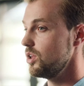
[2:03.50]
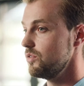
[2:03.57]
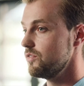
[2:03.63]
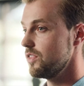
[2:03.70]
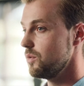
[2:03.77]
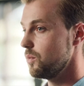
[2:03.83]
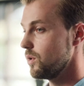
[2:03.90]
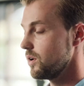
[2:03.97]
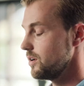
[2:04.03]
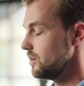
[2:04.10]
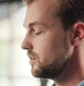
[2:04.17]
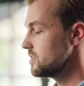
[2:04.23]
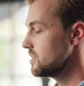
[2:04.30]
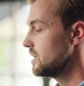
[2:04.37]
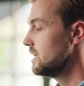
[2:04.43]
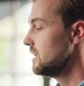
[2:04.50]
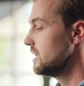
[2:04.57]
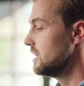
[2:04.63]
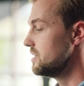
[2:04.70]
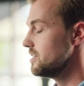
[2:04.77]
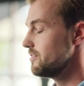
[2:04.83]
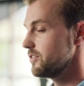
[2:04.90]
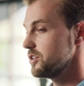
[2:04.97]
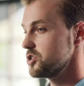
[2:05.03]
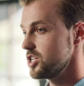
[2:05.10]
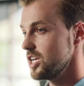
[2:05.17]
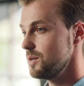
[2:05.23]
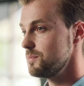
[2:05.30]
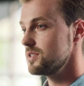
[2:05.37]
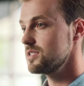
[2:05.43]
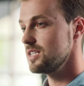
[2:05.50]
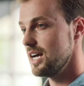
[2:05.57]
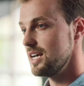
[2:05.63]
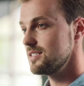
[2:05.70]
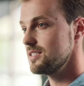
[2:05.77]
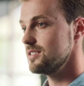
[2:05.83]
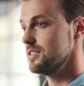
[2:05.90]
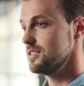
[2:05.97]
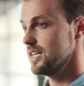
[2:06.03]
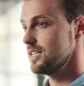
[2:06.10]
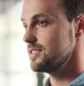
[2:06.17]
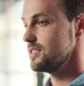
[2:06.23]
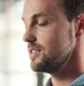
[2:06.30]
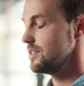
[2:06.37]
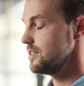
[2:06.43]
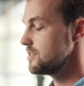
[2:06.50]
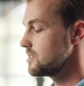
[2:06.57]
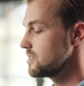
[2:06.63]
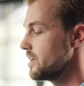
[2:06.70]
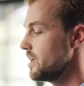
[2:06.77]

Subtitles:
over the world in different shapes, sizes, and densities.